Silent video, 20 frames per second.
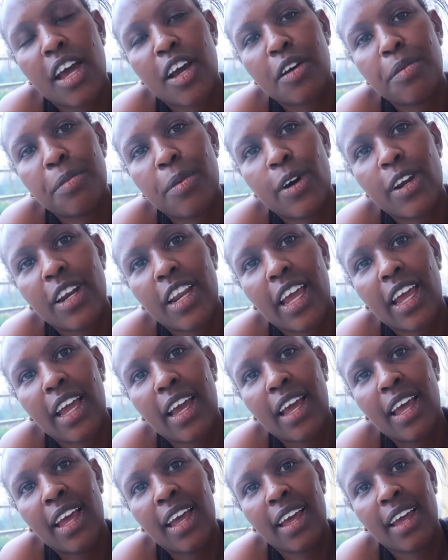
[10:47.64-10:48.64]
Good
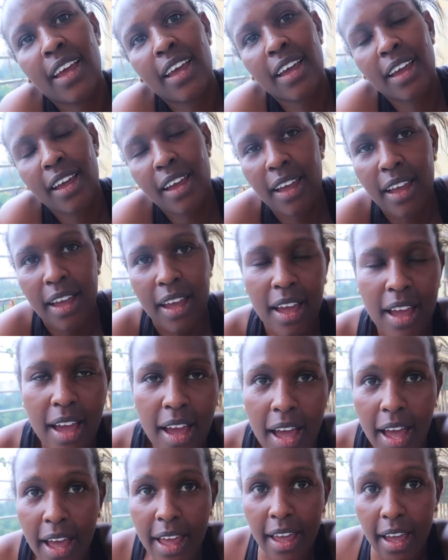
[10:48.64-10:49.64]
morning.
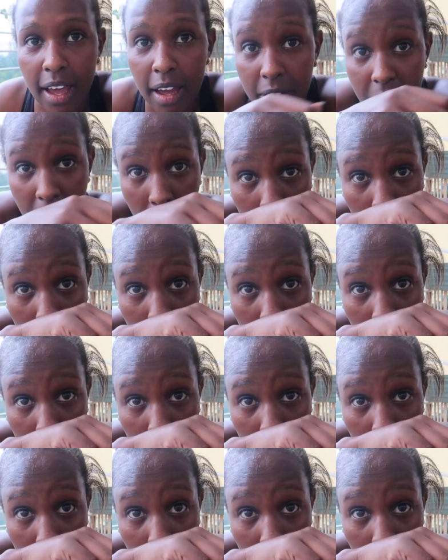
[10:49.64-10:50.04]
I have